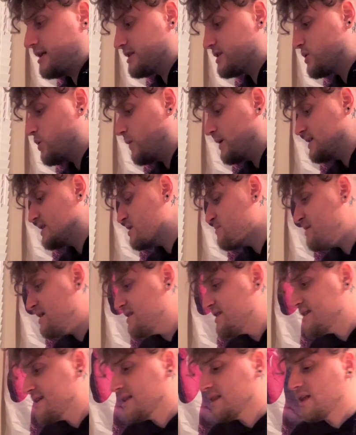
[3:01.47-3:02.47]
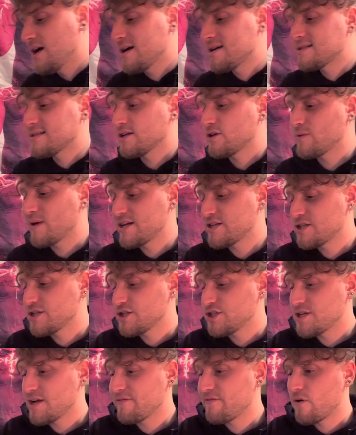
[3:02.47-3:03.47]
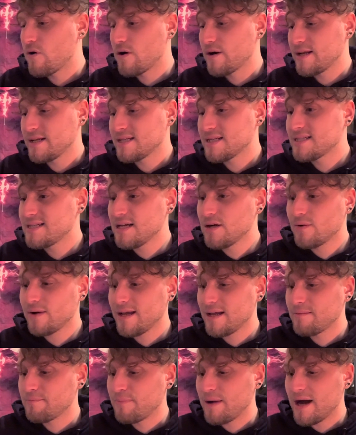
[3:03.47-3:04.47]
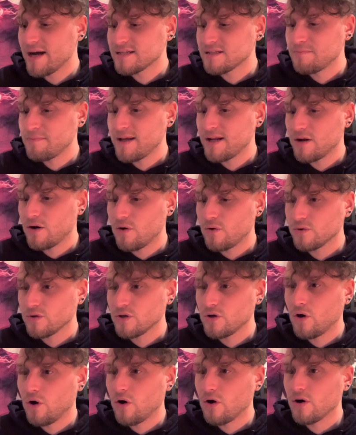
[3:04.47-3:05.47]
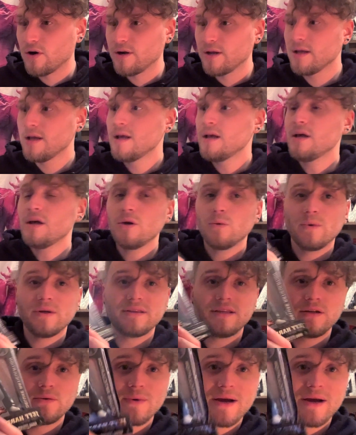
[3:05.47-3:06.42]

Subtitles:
is going to be the Deluxe Aggression Jeff Hardy, still in box, mint on card with the